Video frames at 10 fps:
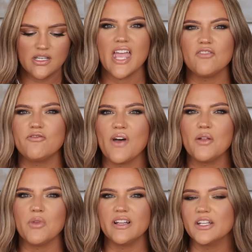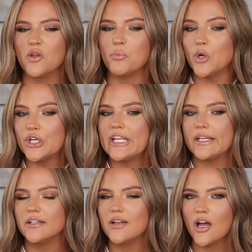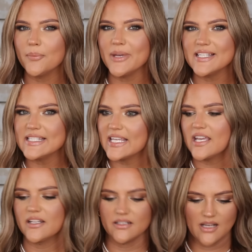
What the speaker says: It felt a little burny on my skin.